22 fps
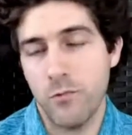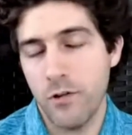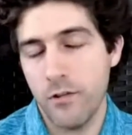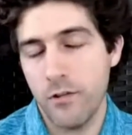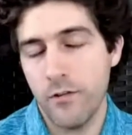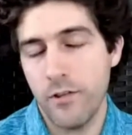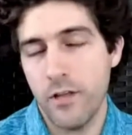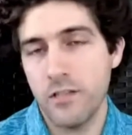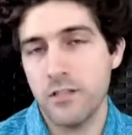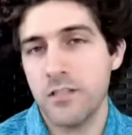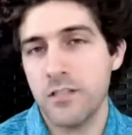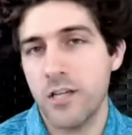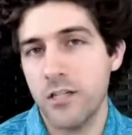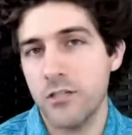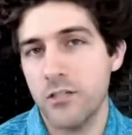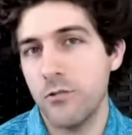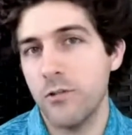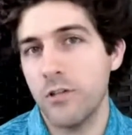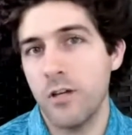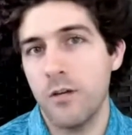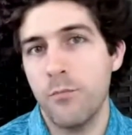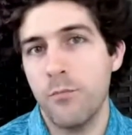whether that's
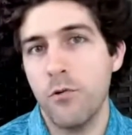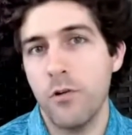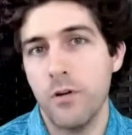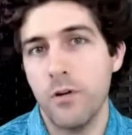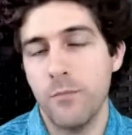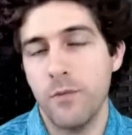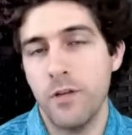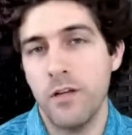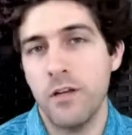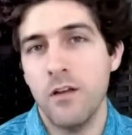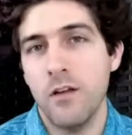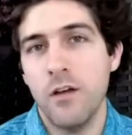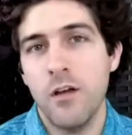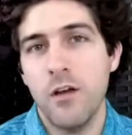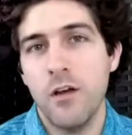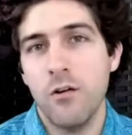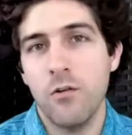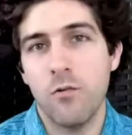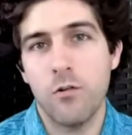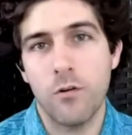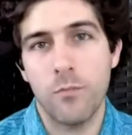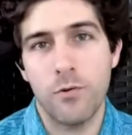scheduling an appointment
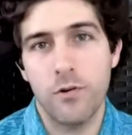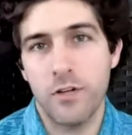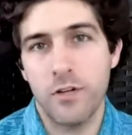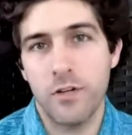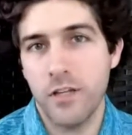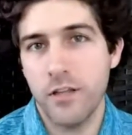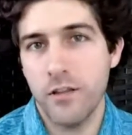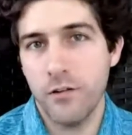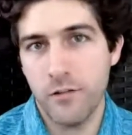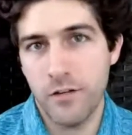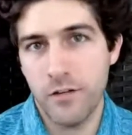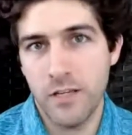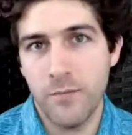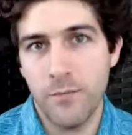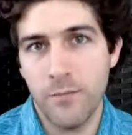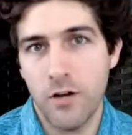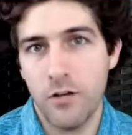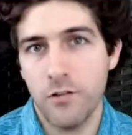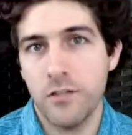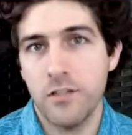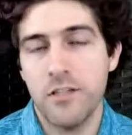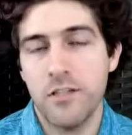or putting in their
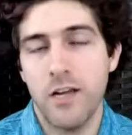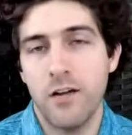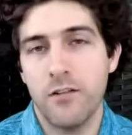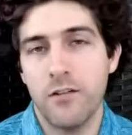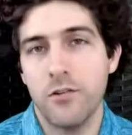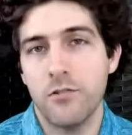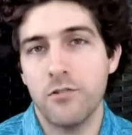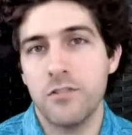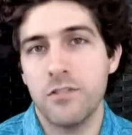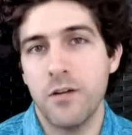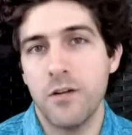email to download